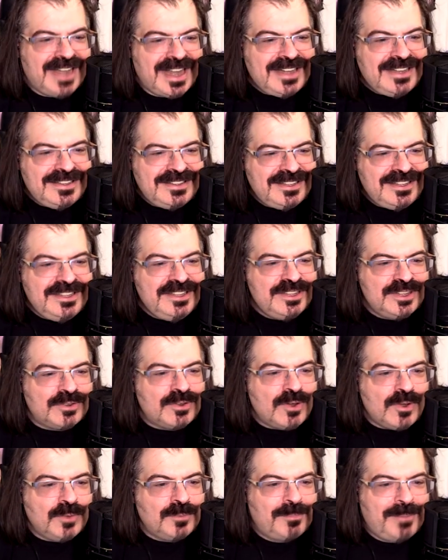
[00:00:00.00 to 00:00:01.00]

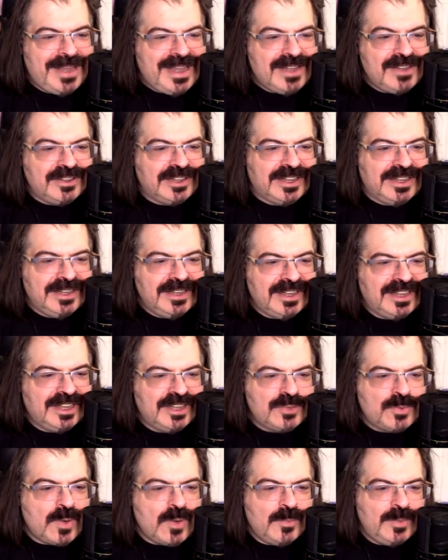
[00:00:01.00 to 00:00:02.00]
19-year-old Bailey
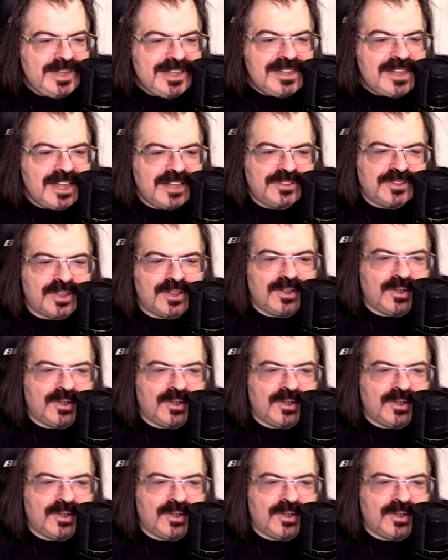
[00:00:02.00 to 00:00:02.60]
is what we like